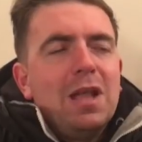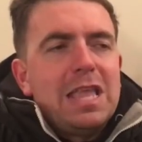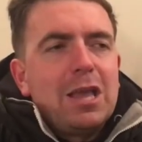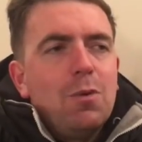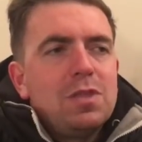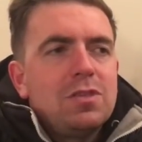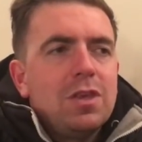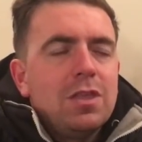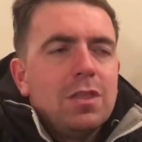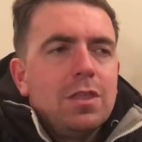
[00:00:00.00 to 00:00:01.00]
you go
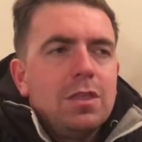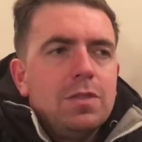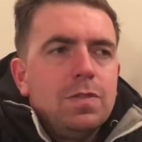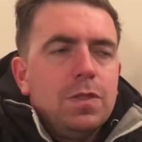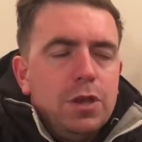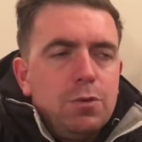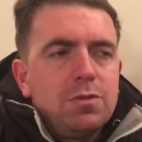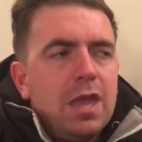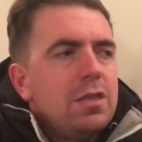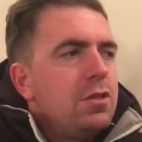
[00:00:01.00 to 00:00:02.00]
into the new
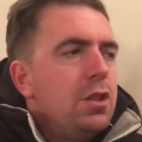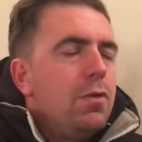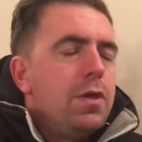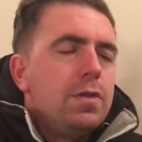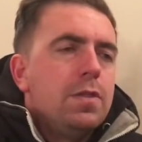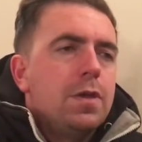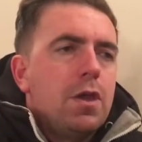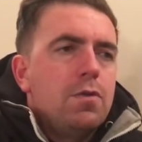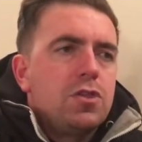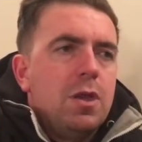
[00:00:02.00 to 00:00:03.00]
Saints, the
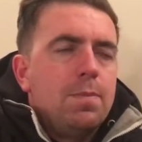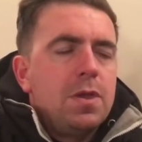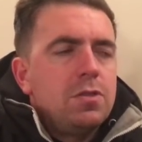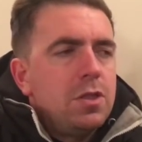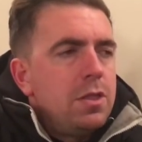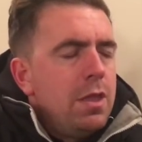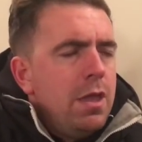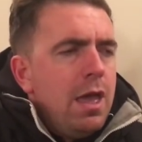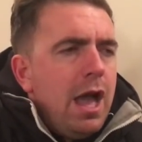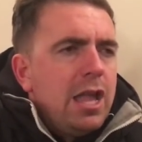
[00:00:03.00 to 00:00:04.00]
current champions,
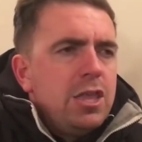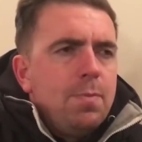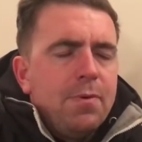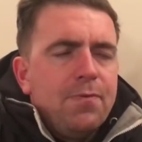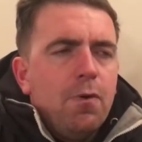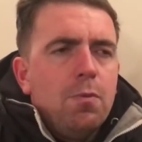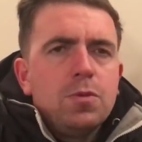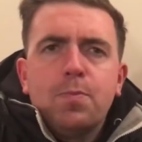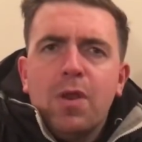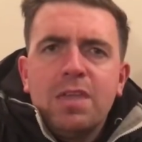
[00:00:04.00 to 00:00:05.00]
and you perform
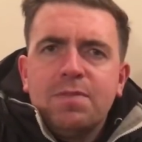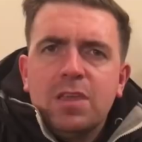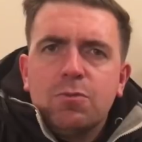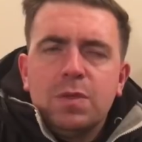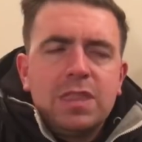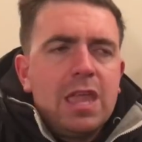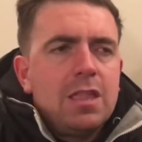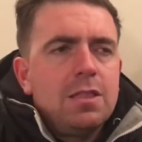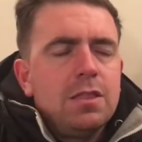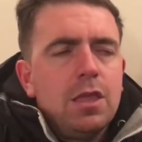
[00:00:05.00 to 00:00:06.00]
as bravely as we did,
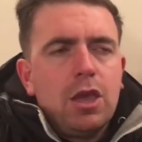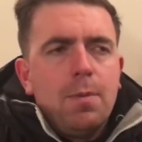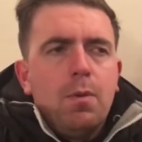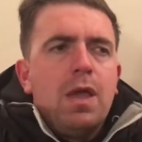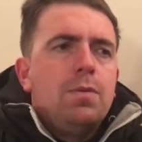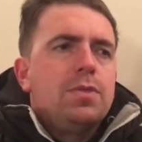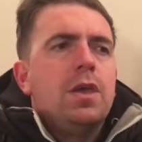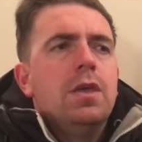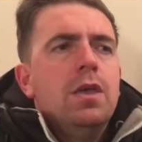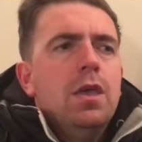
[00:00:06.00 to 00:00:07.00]
and you come away with
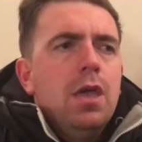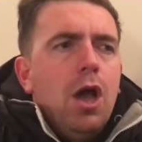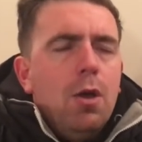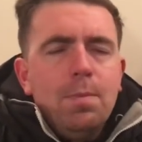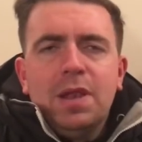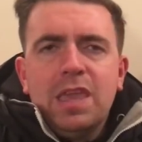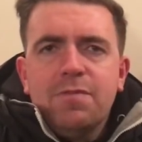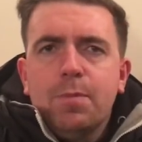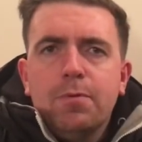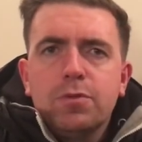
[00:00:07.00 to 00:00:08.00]
an
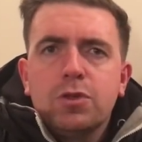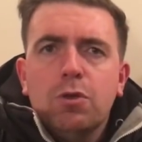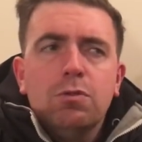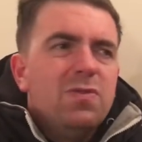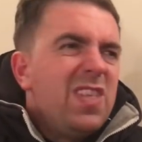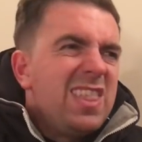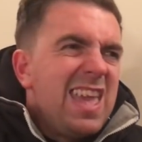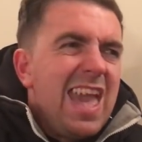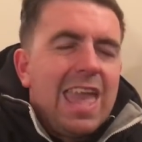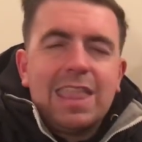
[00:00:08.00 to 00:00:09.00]
unbelievable result, then
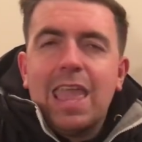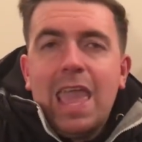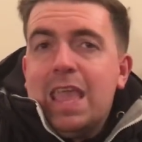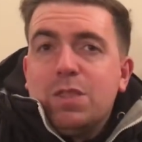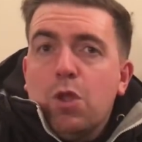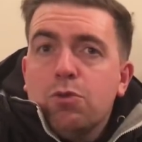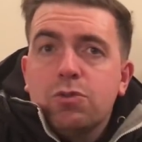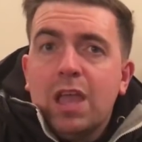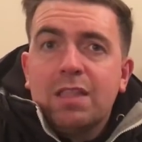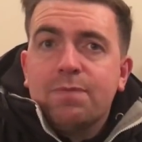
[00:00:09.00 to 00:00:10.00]
yeah, it
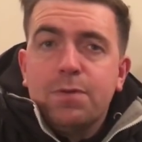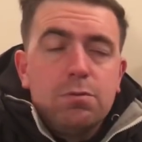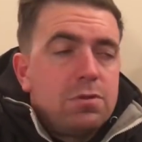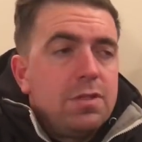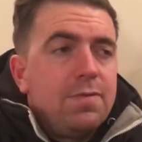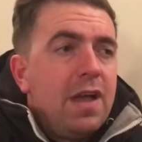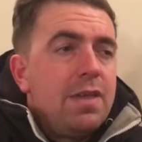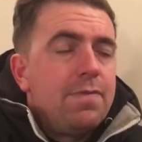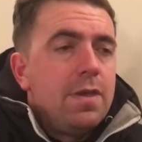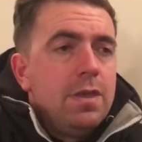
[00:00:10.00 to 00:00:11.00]
does add fuel to the
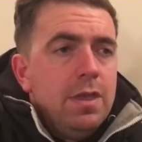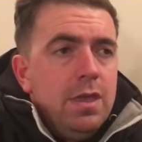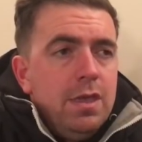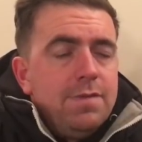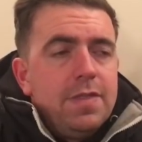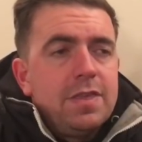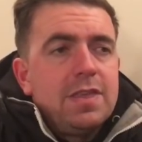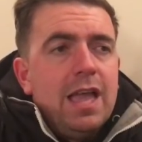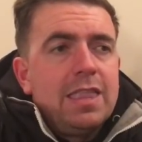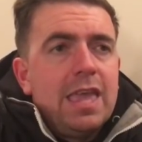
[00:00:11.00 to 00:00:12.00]
fire for this
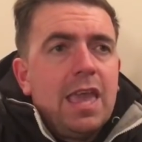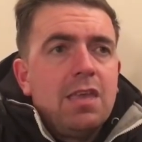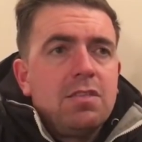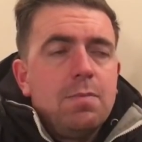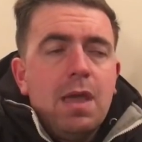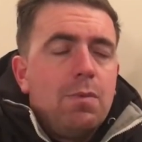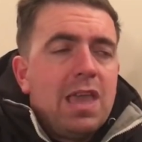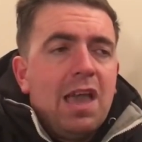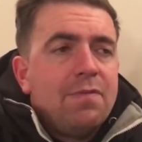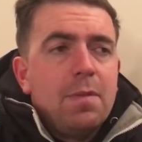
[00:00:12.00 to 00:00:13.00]
Saturday against the Met.
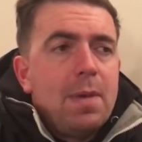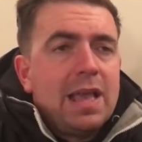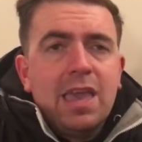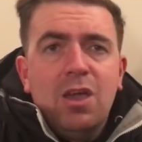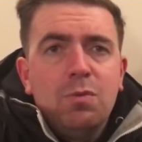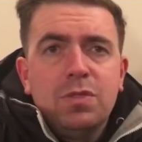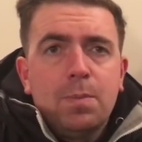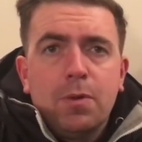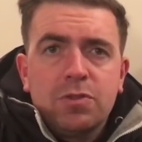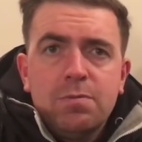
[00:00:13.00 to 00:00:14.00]
We have to back it up with a
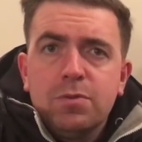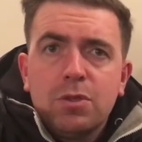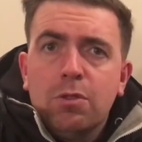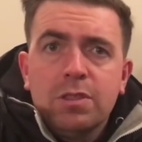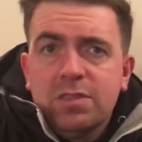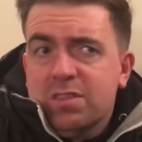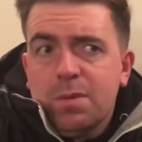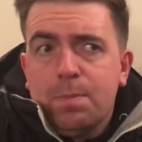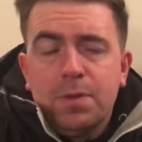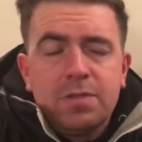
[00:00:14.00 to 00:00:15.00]
positive result. It's as
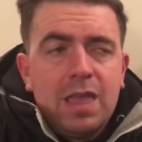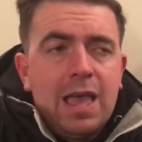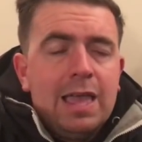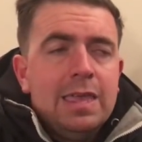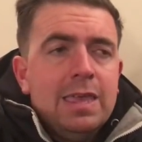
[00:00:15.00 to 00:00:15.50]
simple as that.